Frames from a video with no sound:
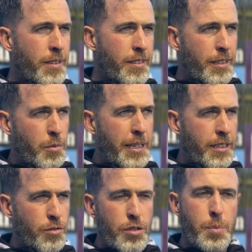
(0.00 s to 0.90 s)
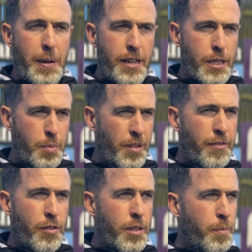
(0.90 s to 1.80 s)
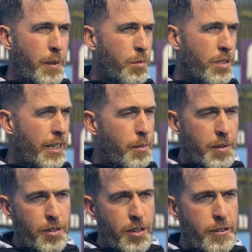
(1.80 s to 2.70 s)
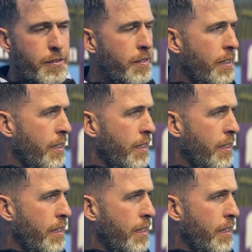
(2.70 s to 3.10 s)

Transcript: I think we had good spells, but our final bit was a little bit off.